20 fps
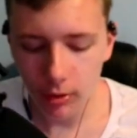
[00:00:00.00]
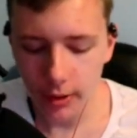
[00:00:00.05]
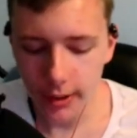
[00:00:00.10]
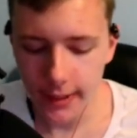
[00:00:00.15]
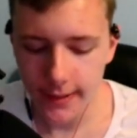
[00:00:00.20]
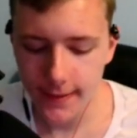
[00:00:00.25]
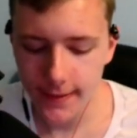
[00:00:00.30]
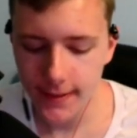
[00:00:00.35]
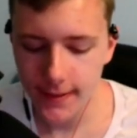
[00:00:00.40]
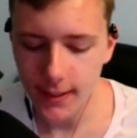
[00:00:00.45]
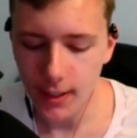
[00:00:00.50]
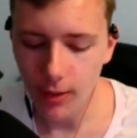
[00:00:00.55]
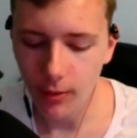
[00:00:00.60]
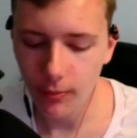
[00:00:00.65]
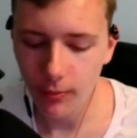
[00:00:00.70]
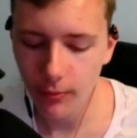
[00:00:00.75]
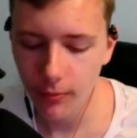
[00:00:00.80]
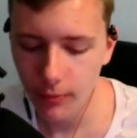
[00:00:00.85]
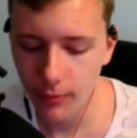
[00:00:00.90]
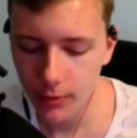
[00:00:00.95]

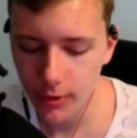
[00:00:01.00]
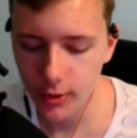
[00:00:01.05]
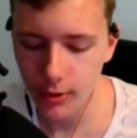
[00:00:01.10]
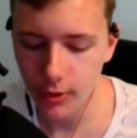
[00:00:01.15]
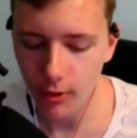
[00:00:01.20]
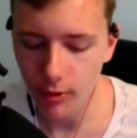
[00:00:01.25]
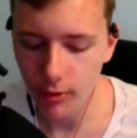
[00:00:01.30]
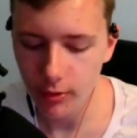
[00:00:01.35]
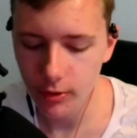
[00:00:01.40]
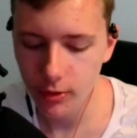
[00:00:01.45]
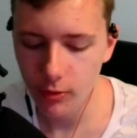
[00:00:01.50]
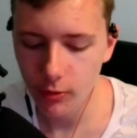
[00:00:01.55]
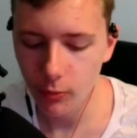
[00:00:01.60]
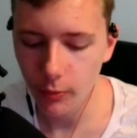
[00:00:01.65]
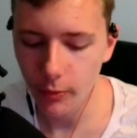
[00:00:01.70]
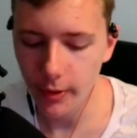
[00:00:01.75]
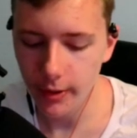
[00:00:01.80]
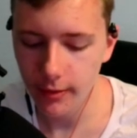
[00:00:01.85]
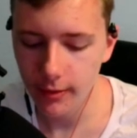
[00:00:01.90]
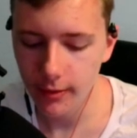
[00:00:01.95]
itself starts
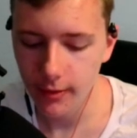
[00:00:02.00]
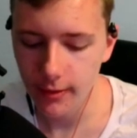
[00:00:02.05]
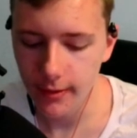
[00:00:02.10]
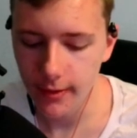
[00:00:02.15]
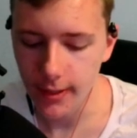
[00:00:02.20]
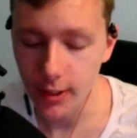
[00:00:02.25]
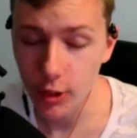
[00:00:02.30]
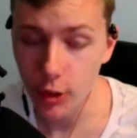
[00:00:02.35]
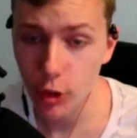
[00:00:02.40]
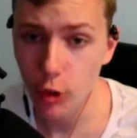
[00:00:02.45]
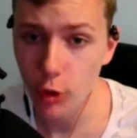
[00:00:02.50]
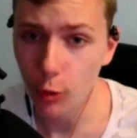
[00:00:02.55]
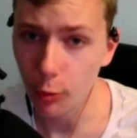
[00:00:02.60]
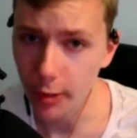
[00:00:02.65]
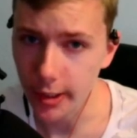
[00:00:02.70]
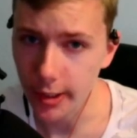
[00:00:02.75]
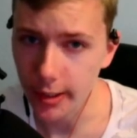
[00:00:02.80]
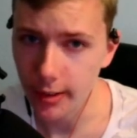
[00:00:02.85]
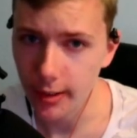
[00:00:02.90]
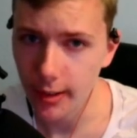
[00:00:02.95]
with the
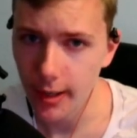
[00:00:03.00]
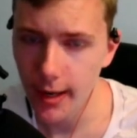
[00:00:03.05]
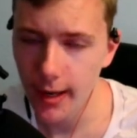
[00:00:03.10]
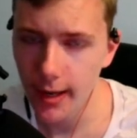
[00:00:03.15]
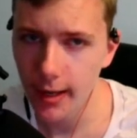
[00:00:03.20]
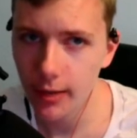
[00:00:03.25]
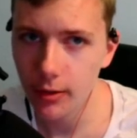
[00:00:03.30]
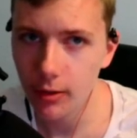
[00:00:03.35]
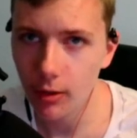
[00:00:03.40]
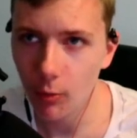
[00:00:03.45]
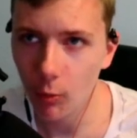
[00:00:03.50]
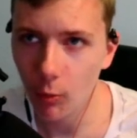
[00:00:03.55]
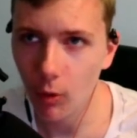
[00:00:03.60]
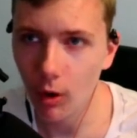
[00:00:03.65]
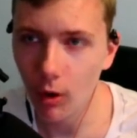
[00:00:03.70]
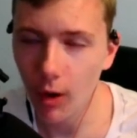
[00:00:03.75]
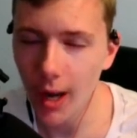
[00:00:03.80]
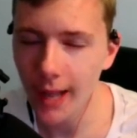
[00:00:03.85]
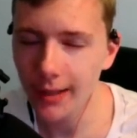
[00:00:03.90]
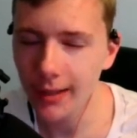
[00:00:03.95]
tree, and
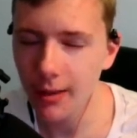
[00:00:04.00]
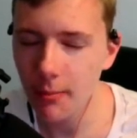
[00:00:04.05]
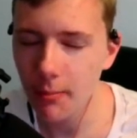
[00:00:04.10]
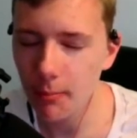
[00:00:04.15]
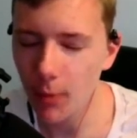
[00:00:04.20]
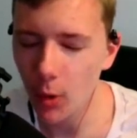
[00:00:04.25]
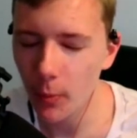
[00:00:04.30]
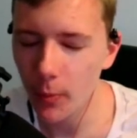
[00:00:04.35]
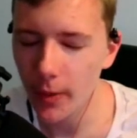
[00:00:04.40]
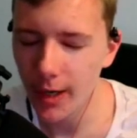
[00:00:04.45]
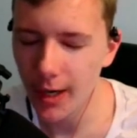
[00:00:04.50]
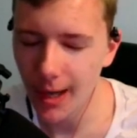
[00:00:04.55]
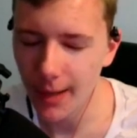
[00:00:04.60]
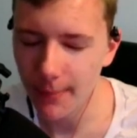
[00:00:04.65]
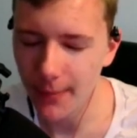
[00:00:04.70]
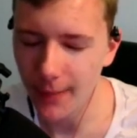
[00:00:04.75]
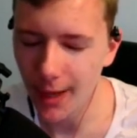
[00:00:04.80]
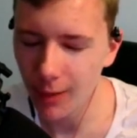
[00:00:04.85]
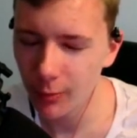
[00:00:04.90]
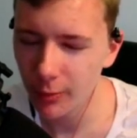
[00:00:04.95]
at the moment
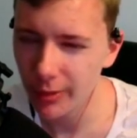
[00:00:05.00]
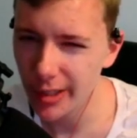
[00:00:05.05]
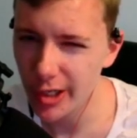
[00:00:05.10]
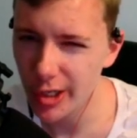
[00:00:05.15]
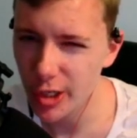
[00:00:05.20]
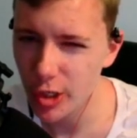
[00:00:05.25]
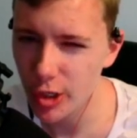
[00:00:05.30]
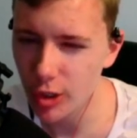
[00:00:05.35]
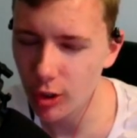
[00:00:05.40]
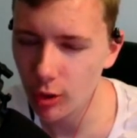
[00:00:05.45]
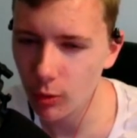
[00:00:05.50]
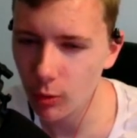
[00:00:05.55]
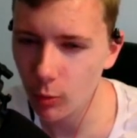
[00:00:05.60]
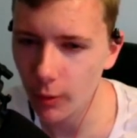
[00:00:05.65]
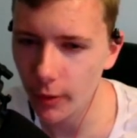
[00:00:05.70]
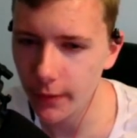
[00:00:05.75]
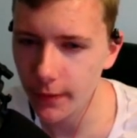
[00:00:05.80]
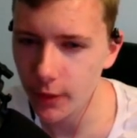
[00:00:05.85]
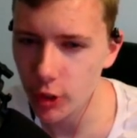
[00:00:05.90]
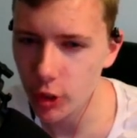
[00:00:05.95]
I'm not really sure
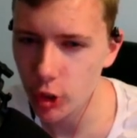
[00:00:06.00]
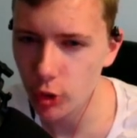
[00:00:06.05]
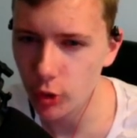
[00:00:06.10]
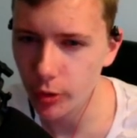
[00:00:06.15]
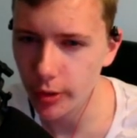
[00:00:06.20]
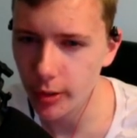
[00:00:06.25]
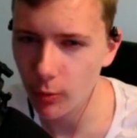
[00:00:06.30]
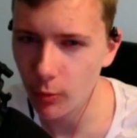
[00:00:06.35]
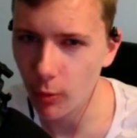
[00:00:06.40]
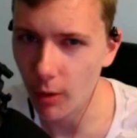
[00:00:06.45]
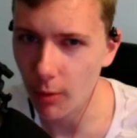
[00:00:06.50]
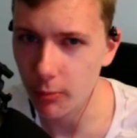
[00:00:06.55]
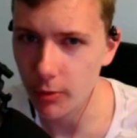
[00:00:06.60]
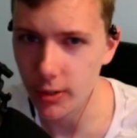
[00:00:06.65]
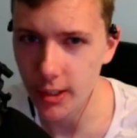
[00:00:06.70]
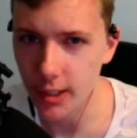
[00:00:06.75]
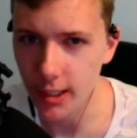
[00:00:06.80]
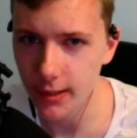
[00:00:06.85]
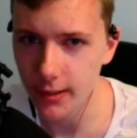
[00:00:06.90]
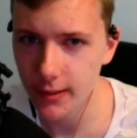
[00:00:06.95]
what the tree
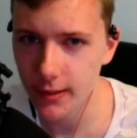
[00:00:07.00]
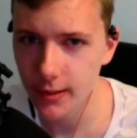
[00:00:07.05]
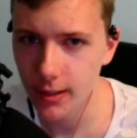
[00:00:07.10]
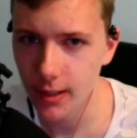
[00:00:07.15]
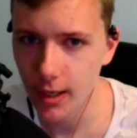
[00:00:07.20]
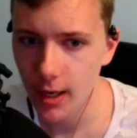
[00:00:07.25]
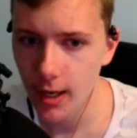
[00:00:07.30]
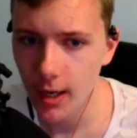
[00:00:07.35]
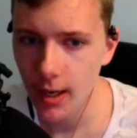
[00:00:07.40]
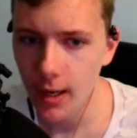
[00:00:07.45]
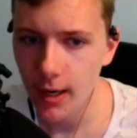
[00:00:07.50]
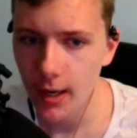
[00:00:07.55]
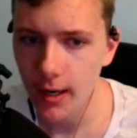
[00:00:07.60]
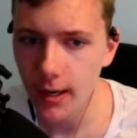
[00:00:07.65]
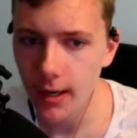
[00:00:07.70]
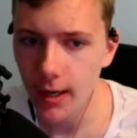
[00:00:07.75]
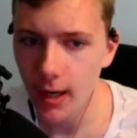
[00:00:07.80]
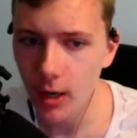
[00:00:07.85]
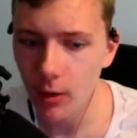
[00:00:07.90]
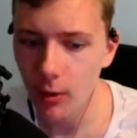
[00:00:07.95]
represents.
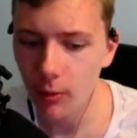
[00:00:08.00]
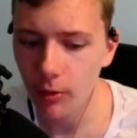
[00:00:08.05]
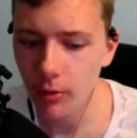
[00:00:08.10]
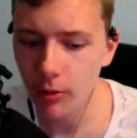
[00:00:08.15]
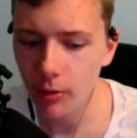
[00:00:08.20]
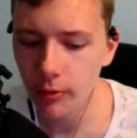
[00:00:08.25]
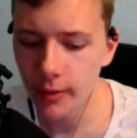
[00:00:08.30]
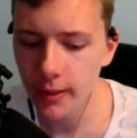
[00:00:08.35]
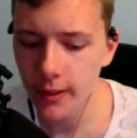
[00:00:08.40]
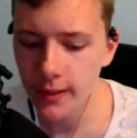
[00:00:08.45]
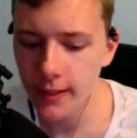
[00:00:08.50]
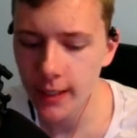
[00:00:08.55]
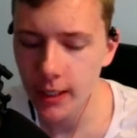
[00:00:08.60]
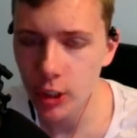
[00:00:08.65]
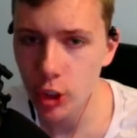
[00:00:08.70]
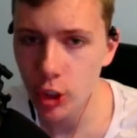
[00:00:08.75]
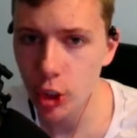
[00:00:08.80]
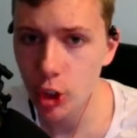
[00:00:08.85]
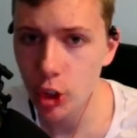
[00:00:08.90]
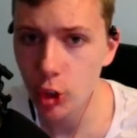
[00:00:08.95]
Now, there is a
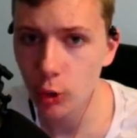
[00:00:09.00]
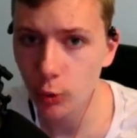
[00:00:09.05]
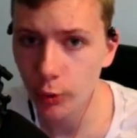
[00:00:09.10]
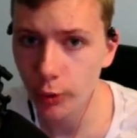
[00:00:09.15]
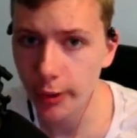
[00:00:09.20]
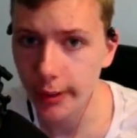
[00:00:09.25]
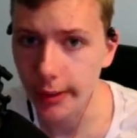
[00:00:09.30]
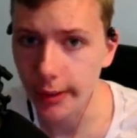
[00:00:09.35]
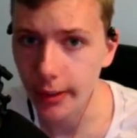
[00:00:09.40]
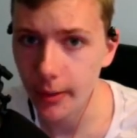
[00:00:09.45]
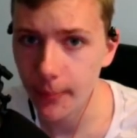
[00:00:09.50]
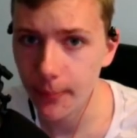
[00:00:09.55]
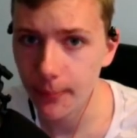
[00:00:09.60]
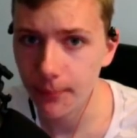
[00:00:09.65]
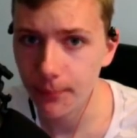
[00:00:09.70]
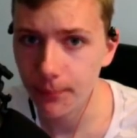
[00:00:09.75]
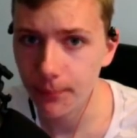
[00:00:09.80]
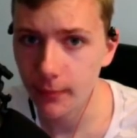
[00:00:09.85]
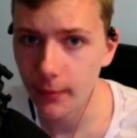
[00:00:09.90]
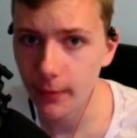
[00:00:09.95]
tree
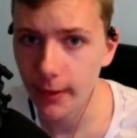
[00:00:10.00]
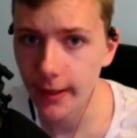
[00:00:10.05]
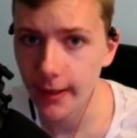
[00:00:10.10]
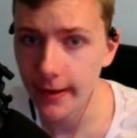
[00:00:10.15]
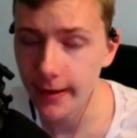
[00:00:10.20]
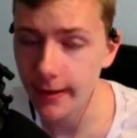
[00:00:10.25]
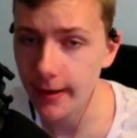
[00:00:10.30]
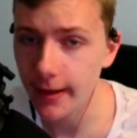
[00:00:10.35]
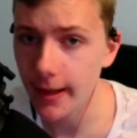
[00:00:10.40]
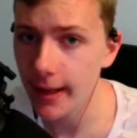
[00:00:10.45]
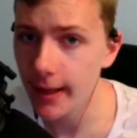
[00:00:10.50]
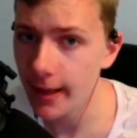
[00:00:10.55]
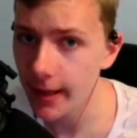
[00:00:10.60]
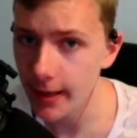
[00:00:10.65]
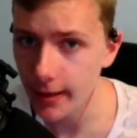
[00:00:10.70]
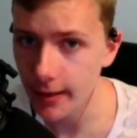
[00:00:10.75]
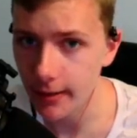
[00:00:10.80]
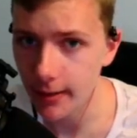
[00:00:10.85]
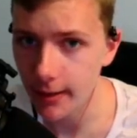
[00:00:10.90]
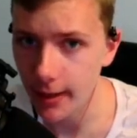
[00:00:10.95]
in
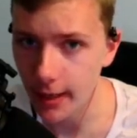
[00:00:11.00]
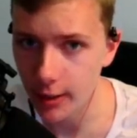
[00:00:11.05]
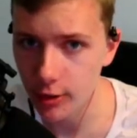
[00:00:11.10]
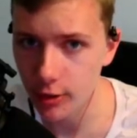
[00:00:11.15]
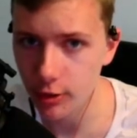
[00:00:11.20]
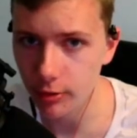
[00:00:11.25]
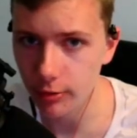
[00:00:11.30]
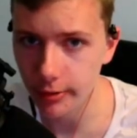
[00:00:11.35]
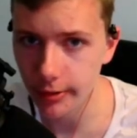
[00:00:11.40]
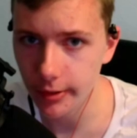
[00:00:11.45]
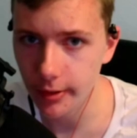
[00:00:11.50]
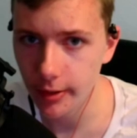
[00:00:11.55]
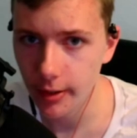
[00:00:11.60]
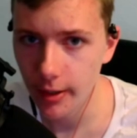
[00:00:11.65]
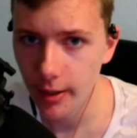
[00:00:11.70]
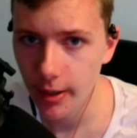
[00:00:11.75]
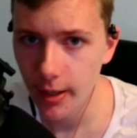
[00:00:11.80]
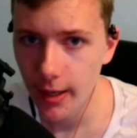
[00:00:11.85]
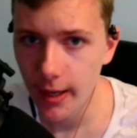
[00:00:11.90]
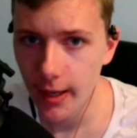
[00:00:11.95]
Aid, actually,
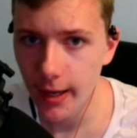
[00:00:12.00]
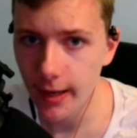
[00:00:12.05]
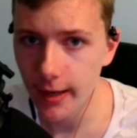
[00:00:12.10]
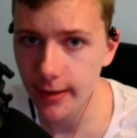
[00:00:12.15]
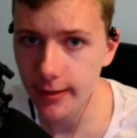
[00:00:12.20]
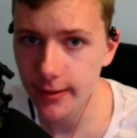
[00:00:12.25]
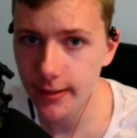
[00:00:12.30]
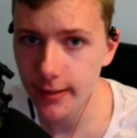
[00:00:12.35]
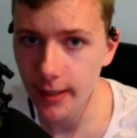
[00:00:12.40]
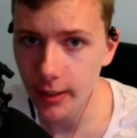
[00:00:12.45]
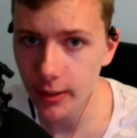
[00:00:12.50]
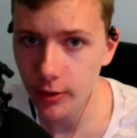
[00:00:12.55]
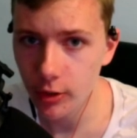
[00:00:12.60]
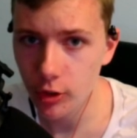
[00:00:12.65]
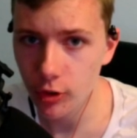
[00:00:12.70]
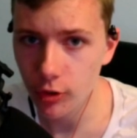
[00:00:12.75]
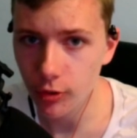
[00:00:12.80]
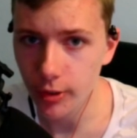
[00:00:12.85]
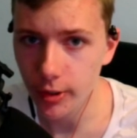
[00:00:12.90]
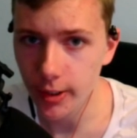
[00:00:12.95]
and inside the
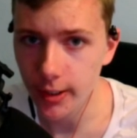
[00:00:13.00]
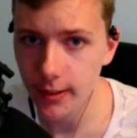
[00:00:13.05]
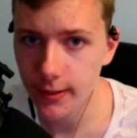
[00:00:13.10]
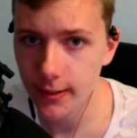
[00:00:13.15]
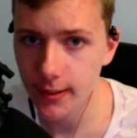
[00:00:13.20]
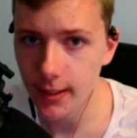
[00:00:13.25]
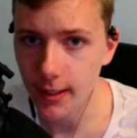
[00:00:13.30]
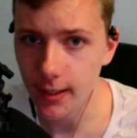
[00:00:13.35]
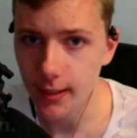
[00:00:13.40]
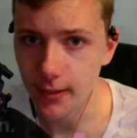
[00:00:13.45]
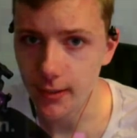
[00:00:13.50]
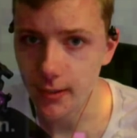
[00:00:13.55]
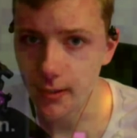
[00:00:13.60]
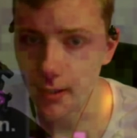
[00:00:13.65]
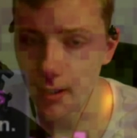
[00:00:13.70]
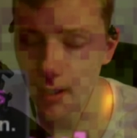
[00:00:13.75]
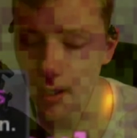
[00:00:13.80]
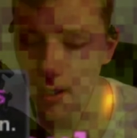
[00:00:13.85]
tree it says